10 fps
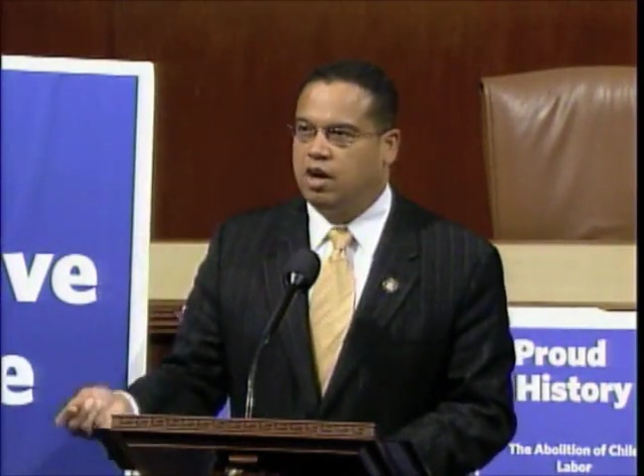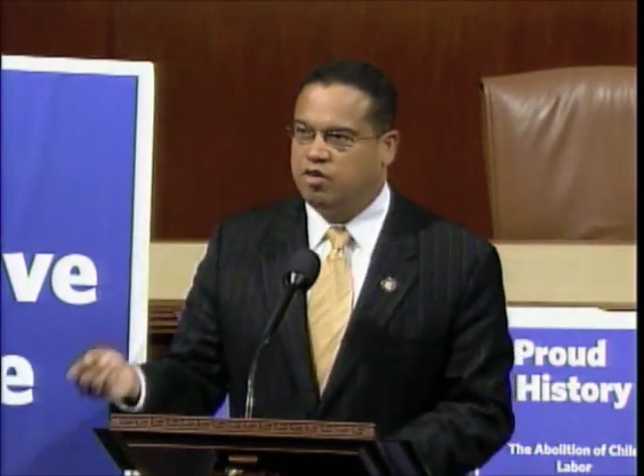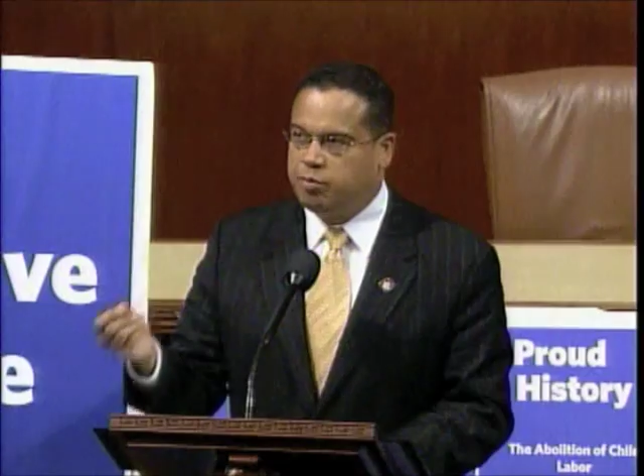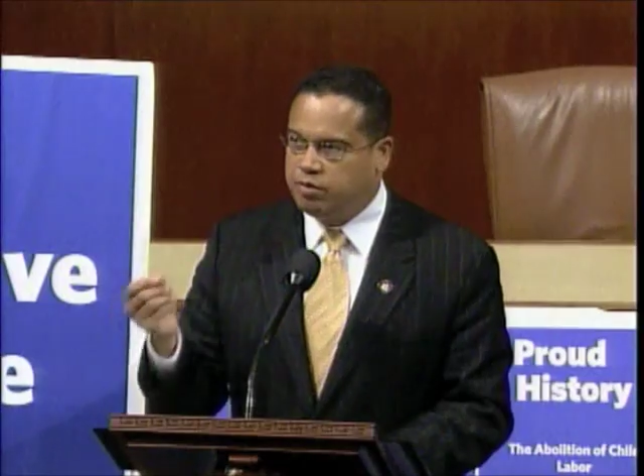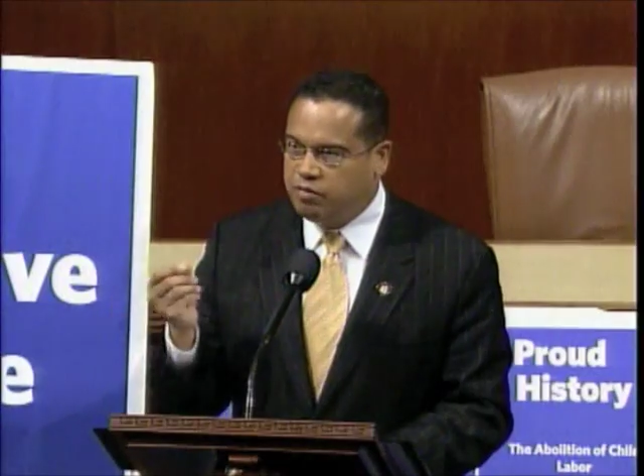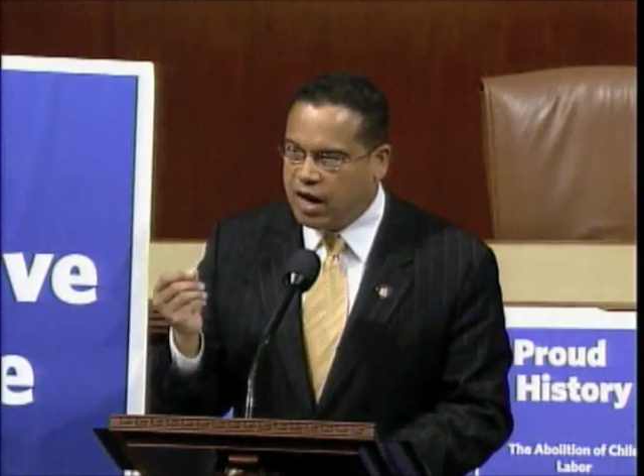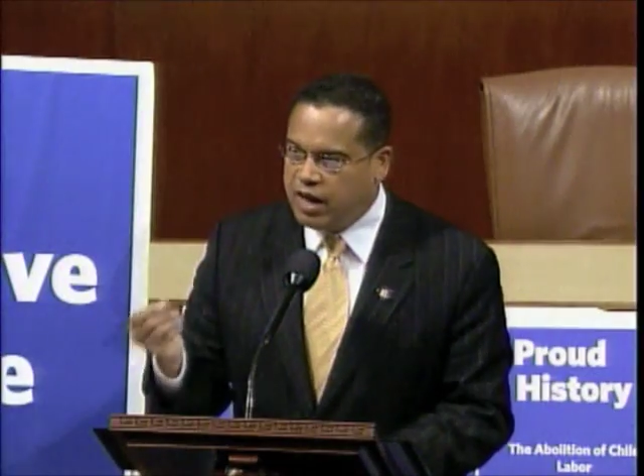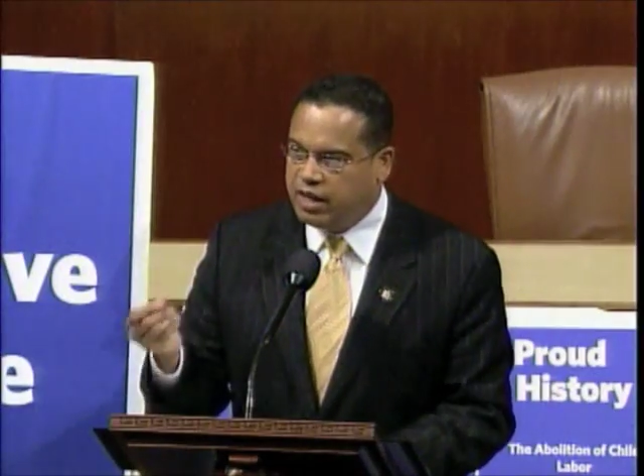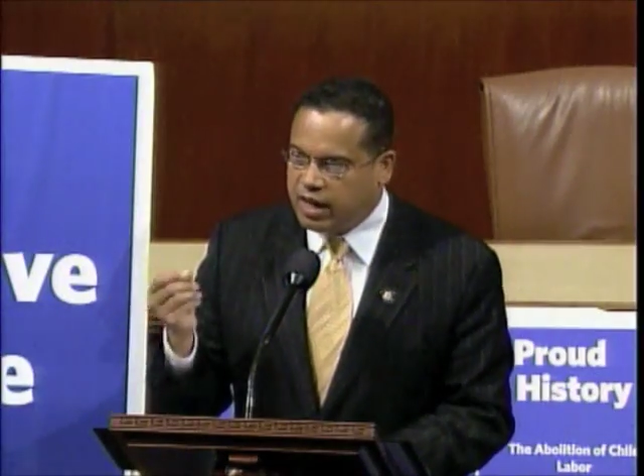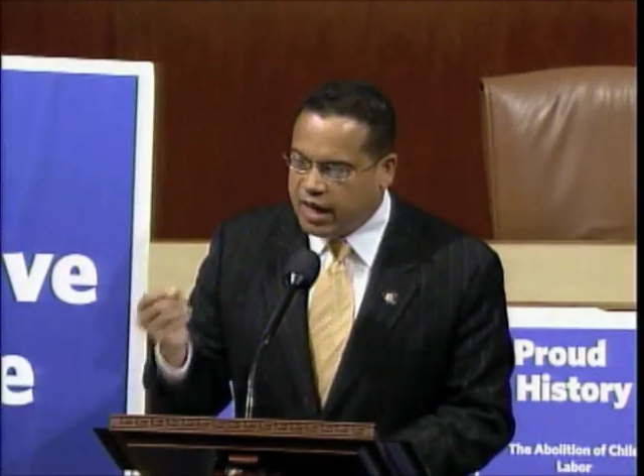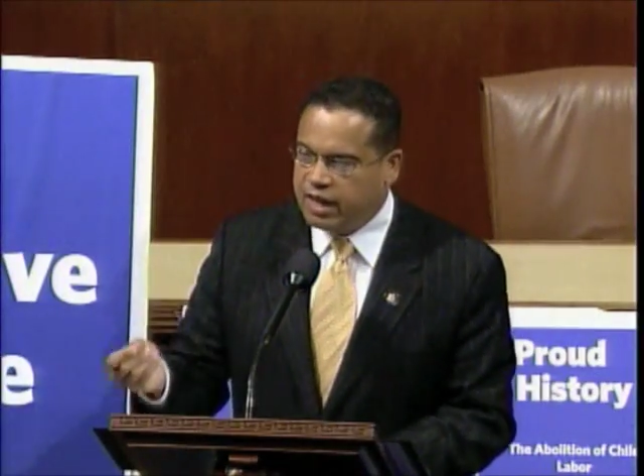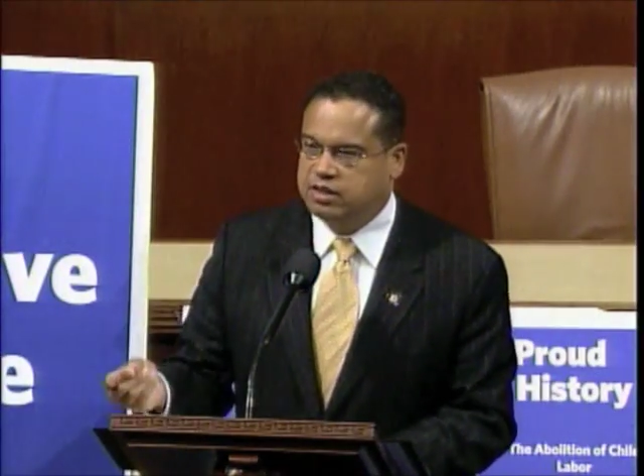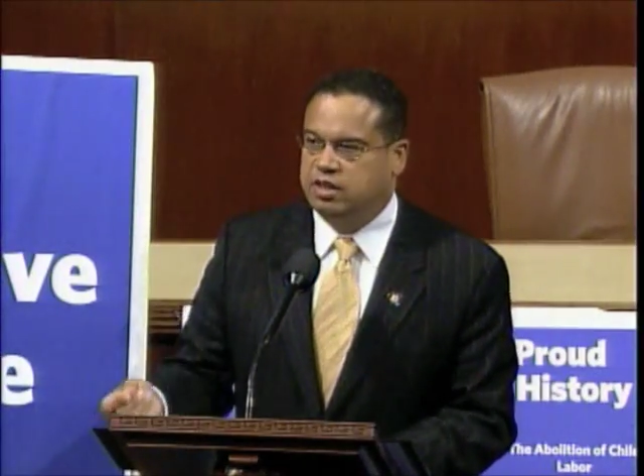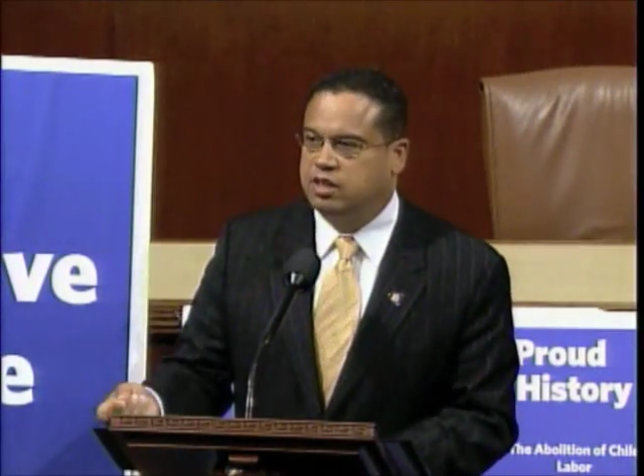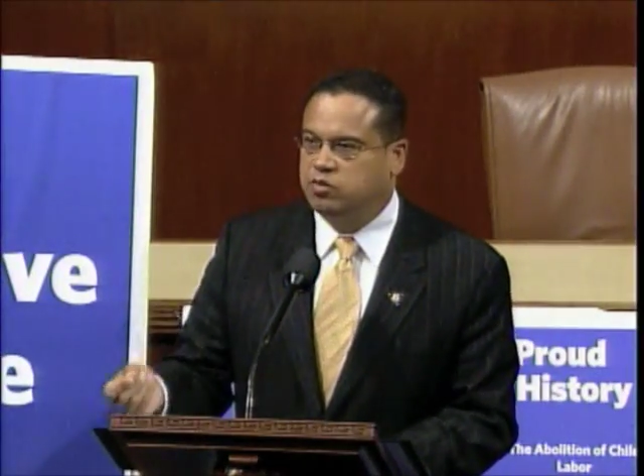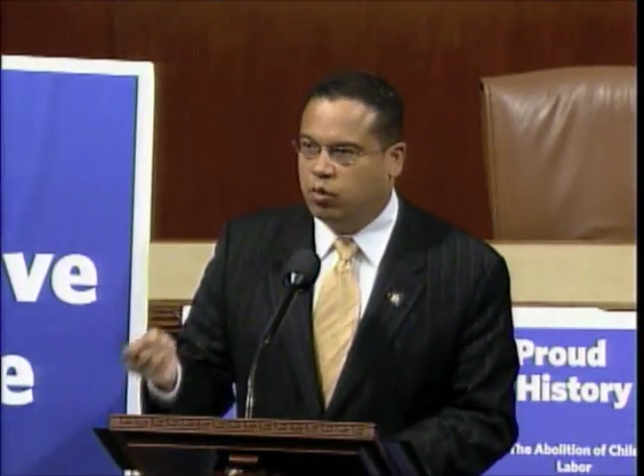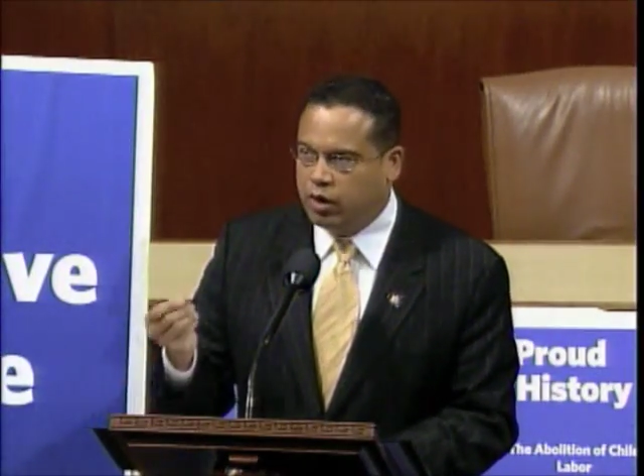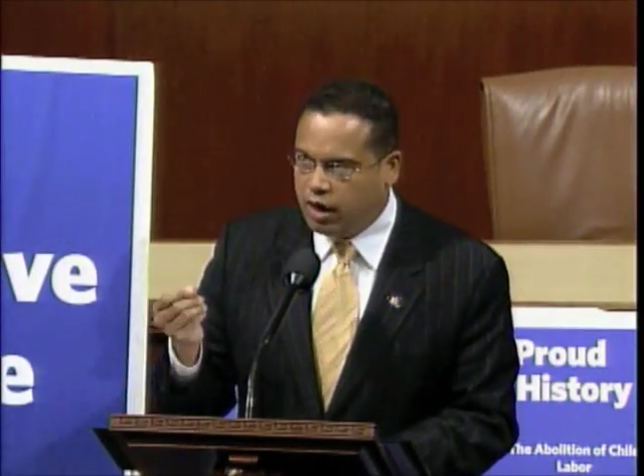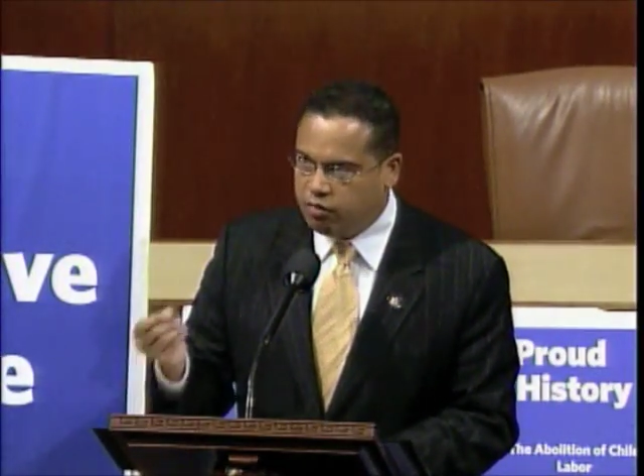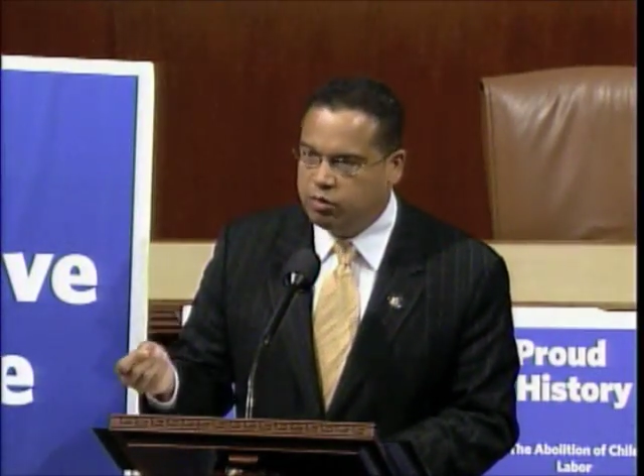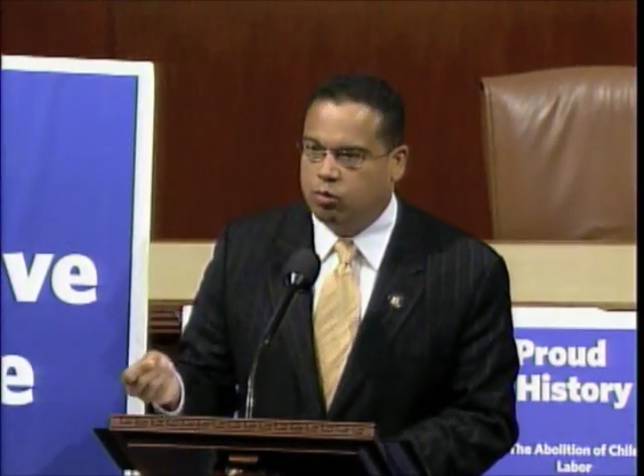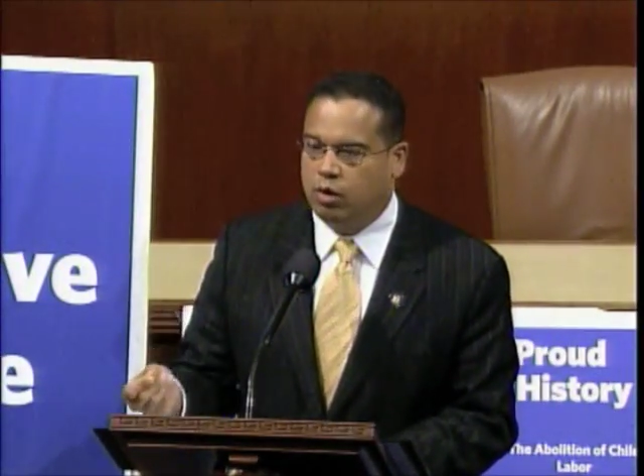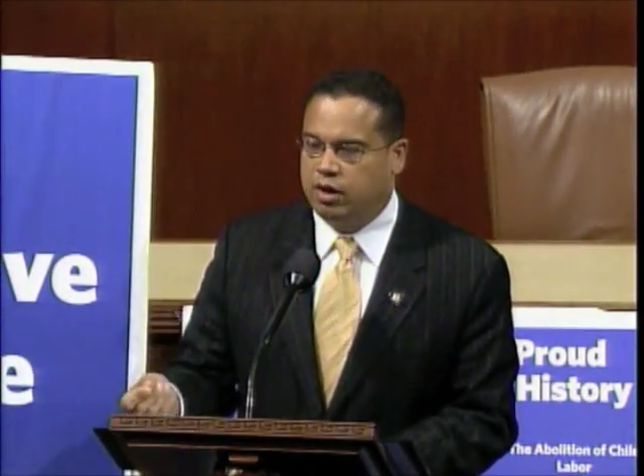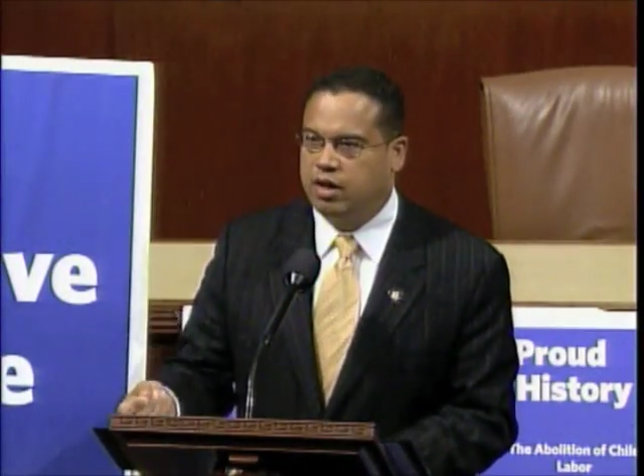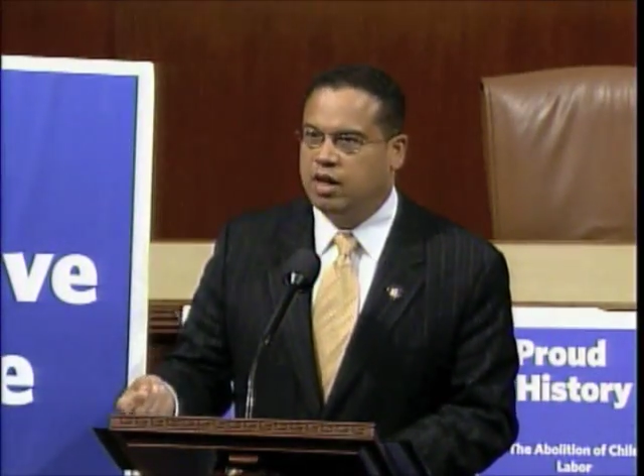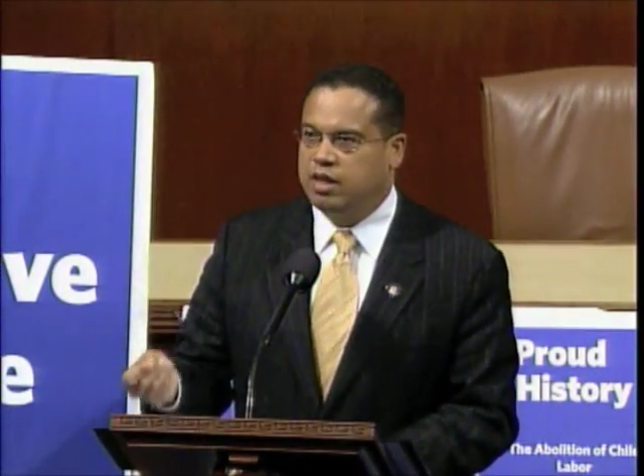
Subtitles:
of providing access for everyone.